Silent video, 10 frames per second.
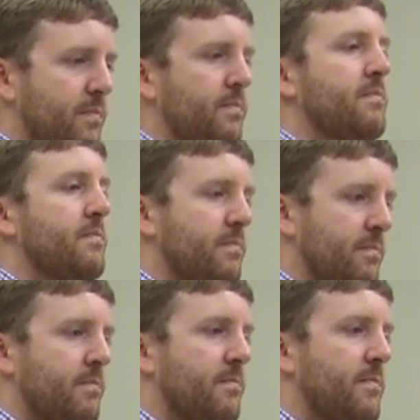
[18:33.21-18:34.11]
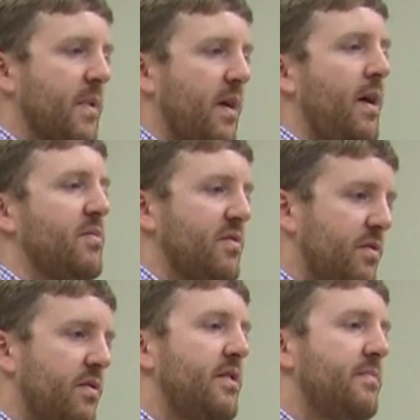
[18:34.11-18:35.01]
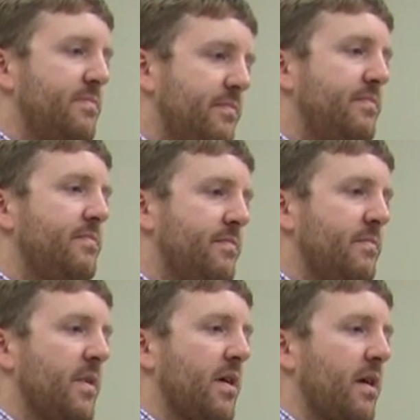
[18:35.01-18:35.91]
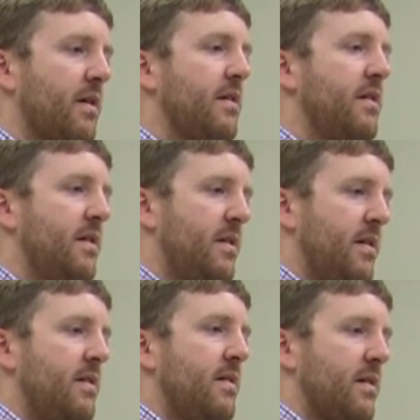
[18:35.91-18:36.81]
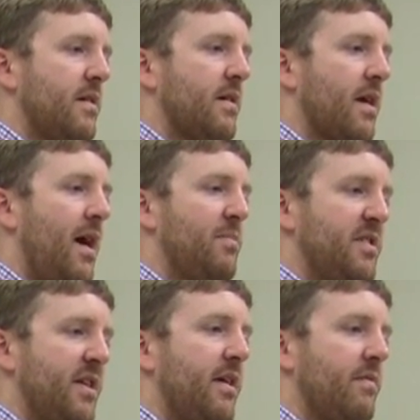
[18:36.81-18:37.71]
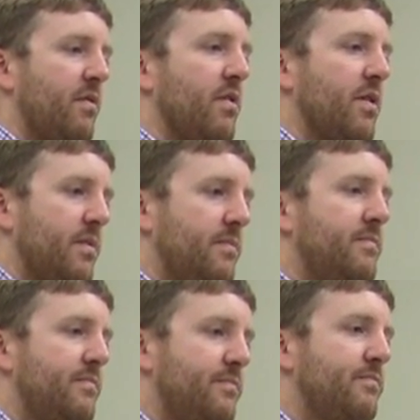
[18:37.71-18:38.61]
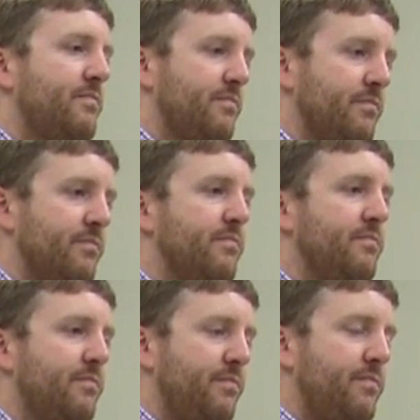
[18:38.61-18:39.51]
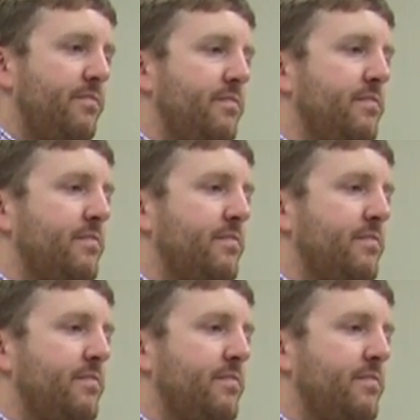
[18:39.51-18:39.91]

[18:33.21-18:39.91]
other parts of your body Absolutely. and other joint to try to get rid of the pain. Compensating for Which it. is what I was doing, and it was